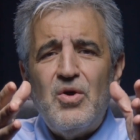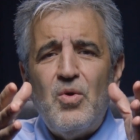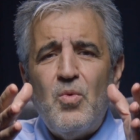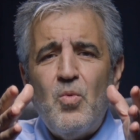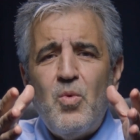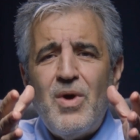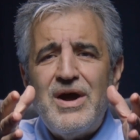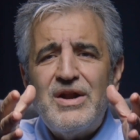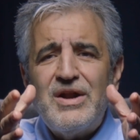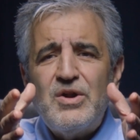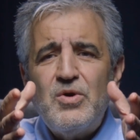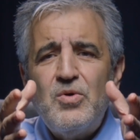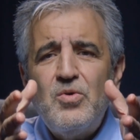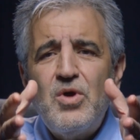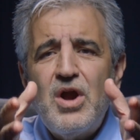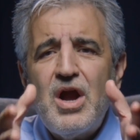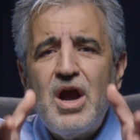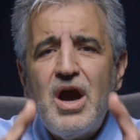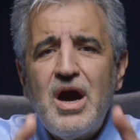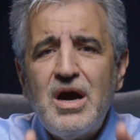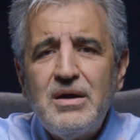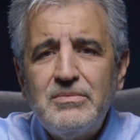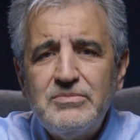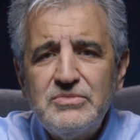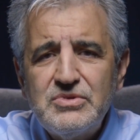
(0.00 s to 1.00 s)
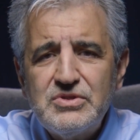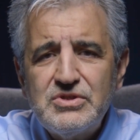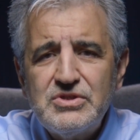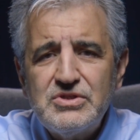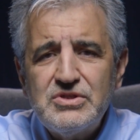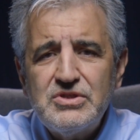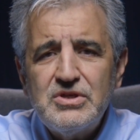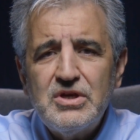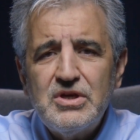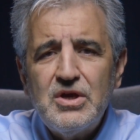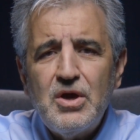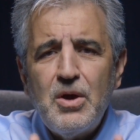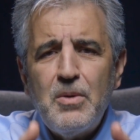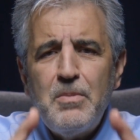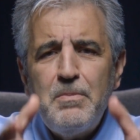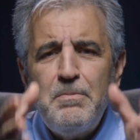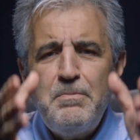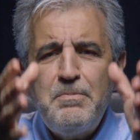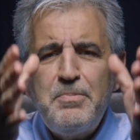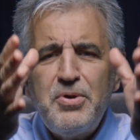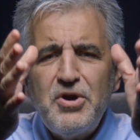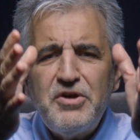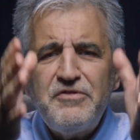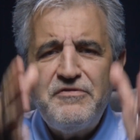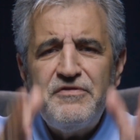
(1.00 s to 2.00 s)
One who comes
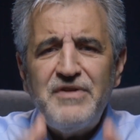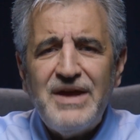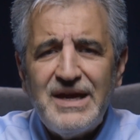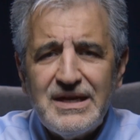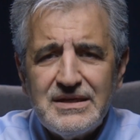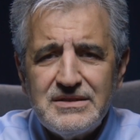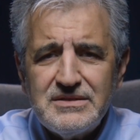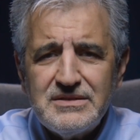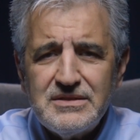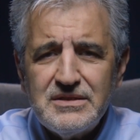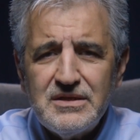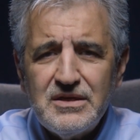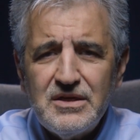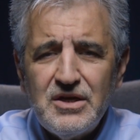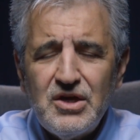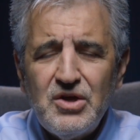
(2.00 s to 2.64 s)
perfect